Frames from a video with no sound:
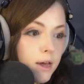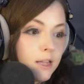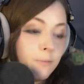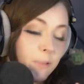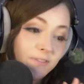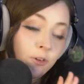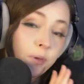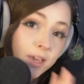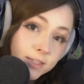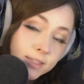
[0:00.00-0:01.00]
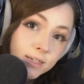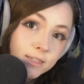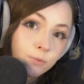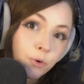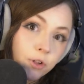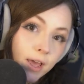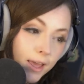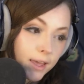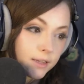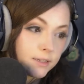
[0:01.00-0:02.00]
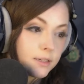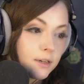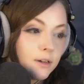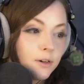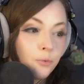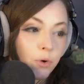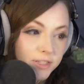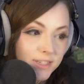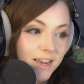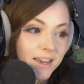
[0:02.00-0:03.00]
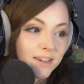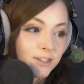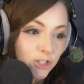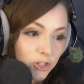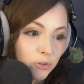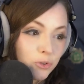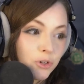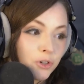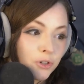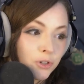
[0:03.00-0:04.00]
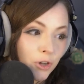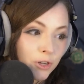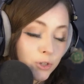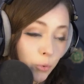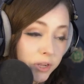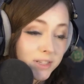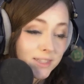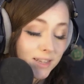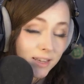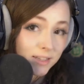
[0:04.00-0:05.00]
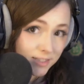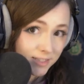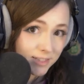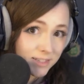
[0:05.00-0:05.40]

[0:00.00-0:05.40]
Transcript: The PvP season will end Wednesday, June 26th.